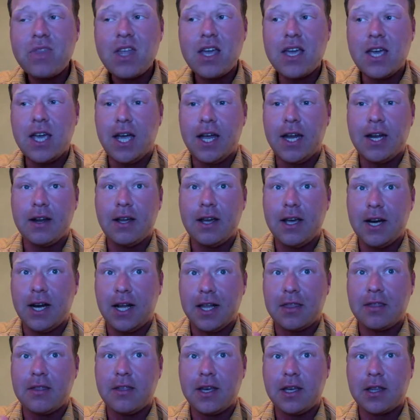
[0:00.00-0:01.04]
And I
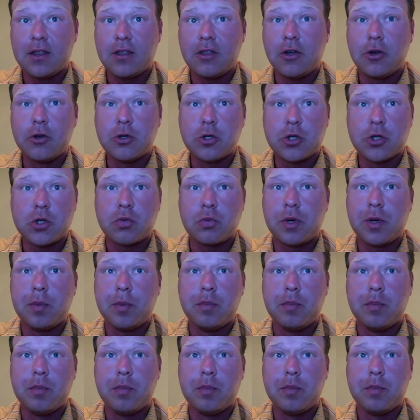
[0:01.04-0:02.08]
think those three
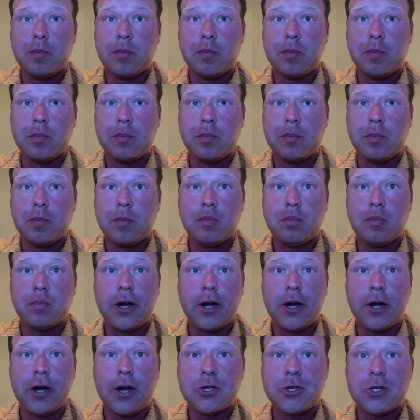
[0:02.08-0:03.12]
players have the
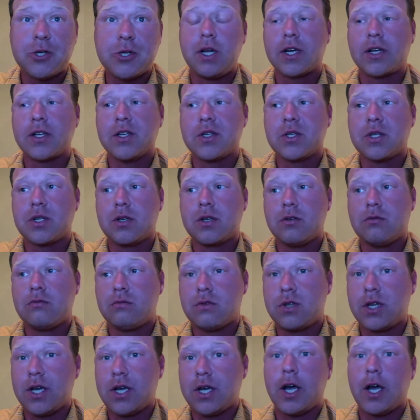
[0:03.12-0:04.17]
speed and quickness to
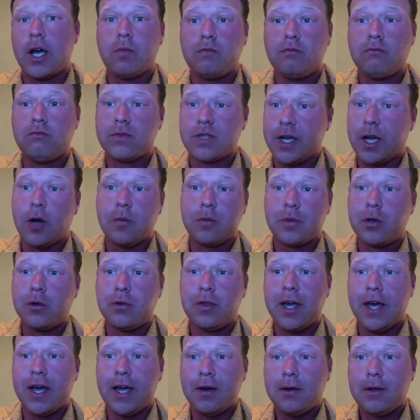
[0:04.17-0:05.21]
help do
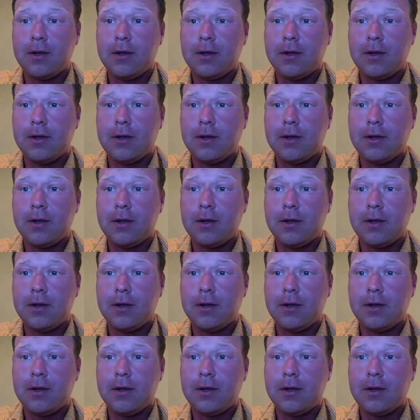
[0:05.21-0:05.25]
that.